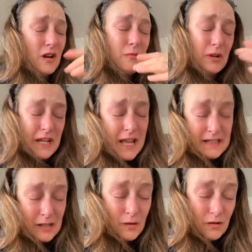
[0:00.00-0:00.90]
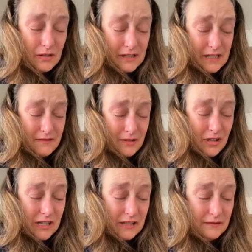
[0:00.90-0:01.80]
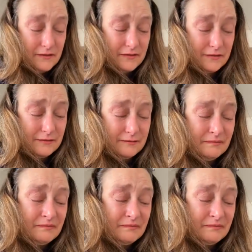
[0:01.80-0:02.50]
Nobody has a quality of life.